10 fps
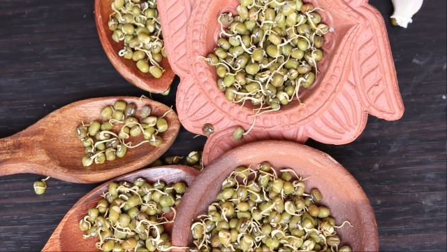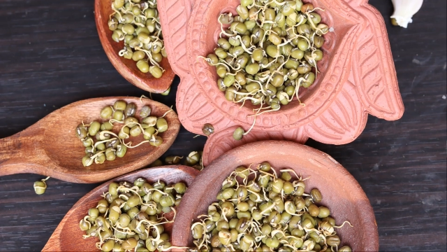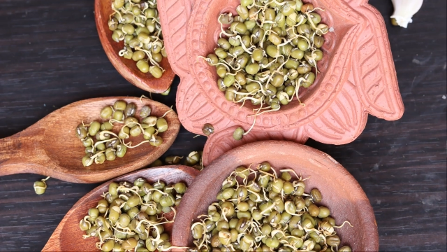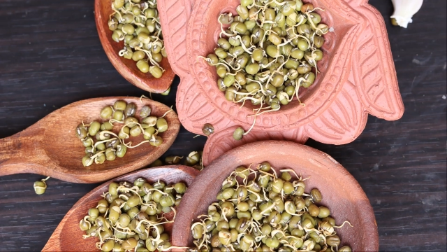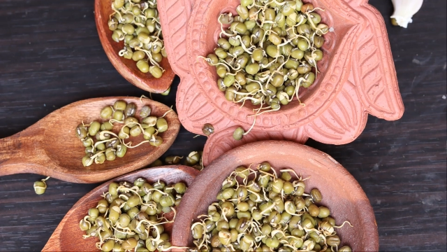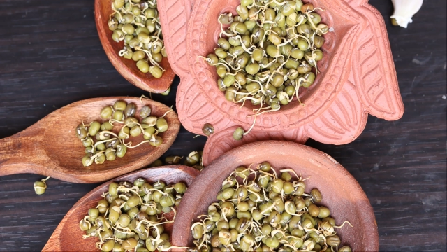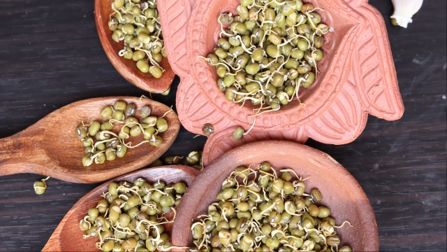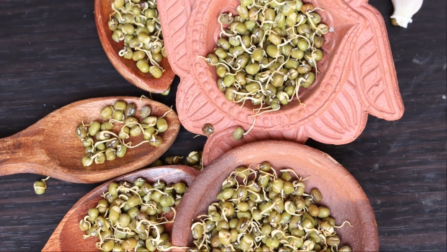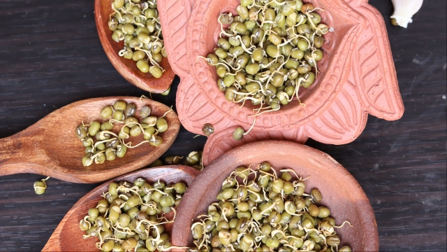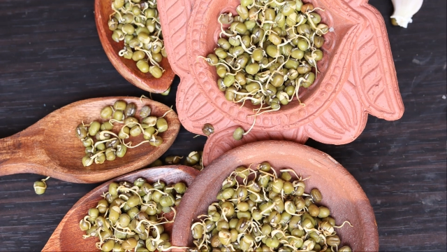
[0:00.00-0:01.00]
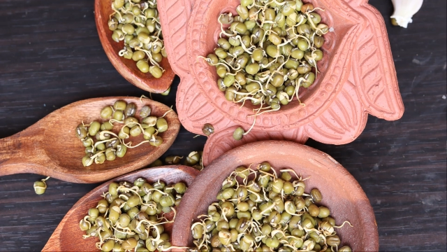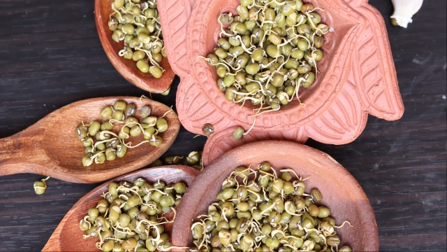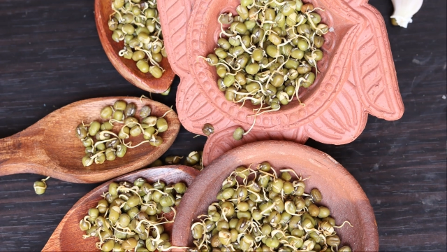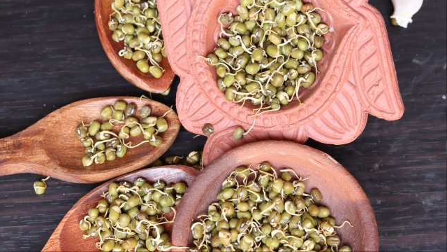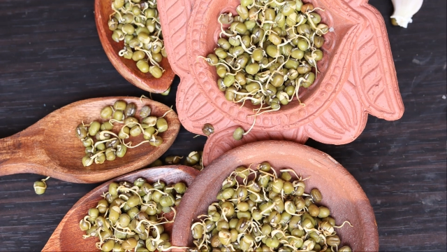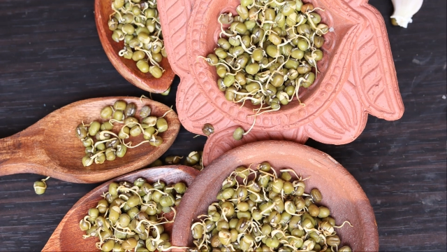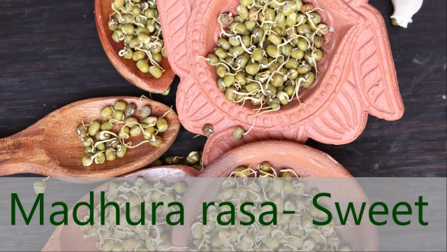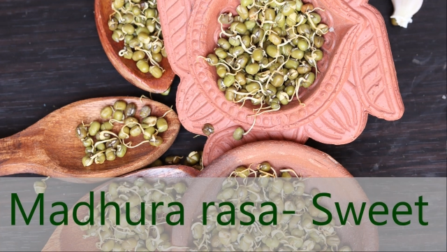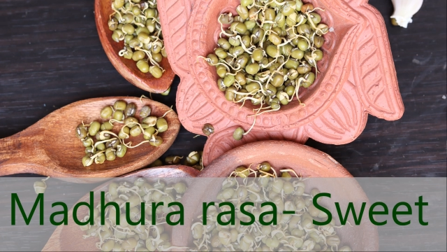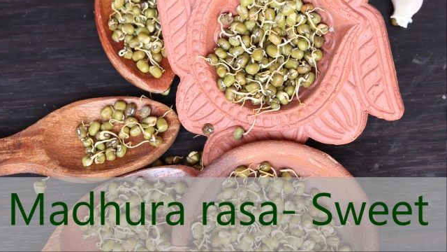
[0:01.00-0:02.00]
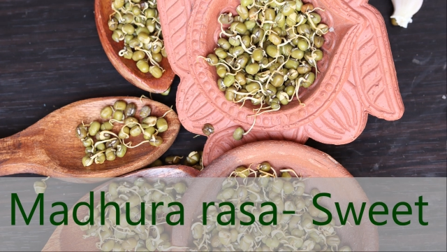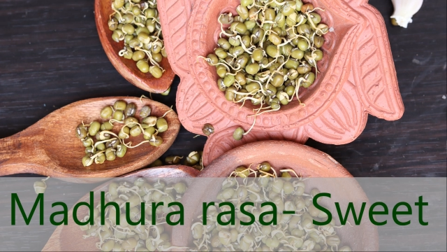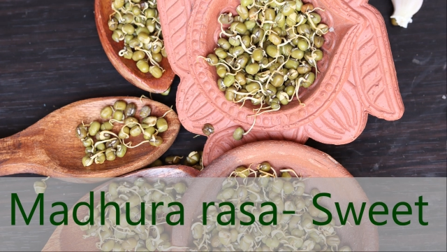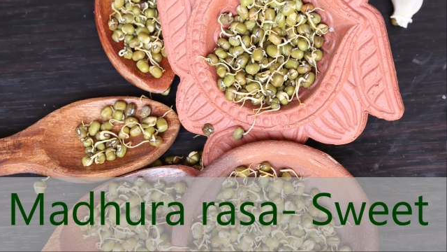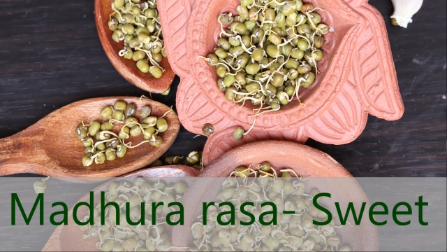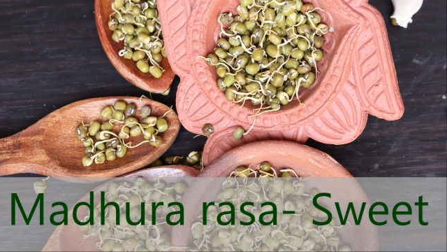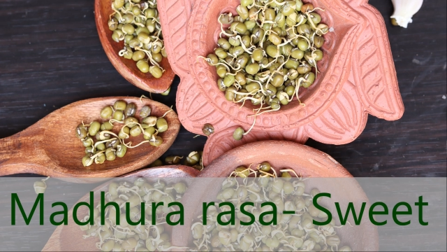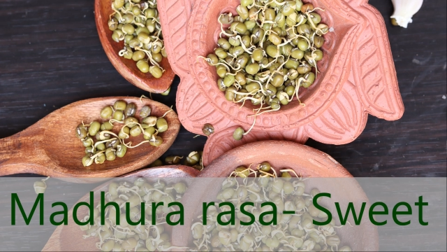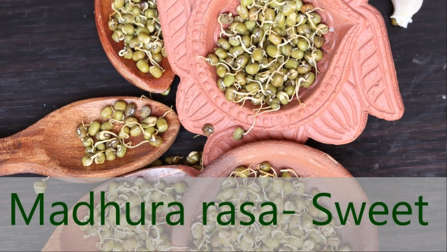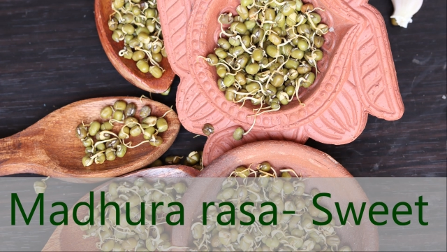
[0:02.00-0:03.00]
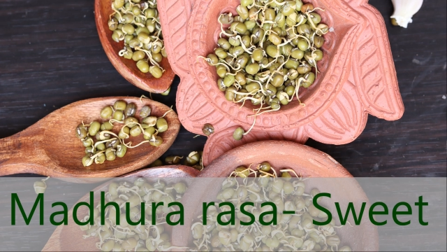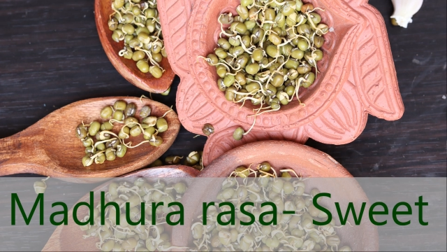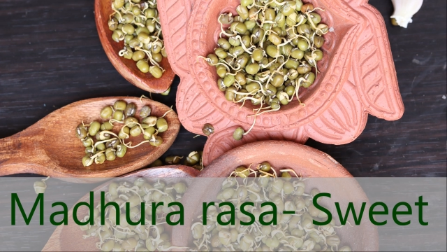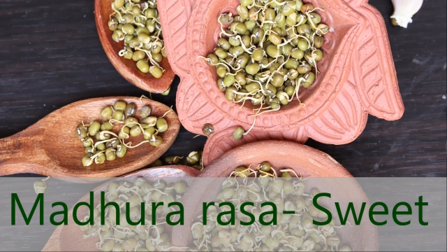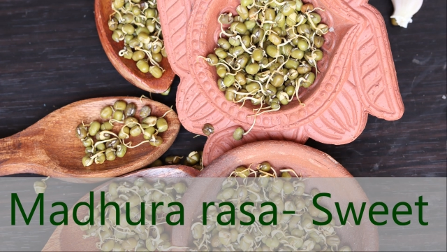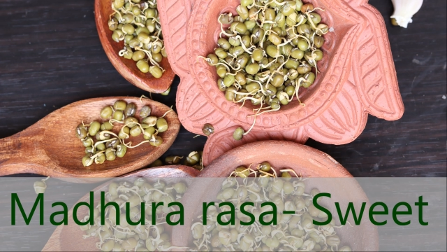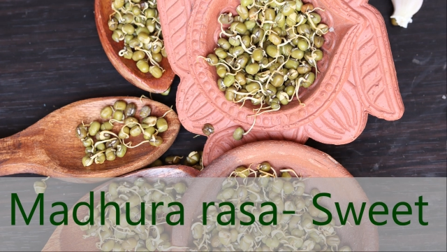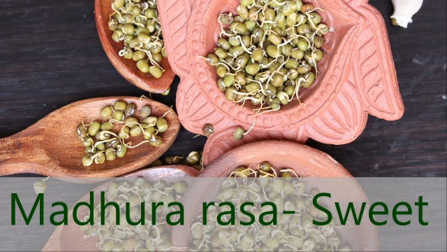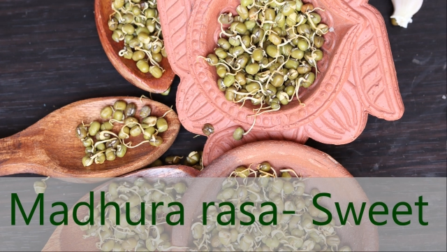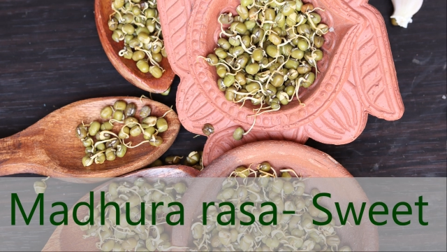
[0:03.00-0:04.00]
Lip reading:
(no speaker visible)